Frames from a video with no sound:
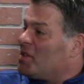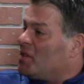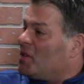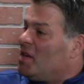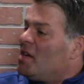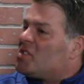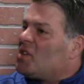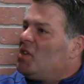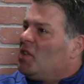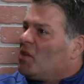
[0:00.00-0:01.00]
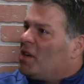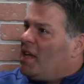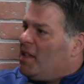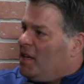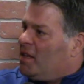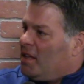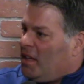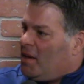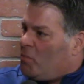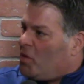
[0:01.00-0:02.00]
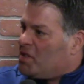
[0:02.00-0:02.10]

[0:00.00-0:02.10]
too. So you learned, and then pretty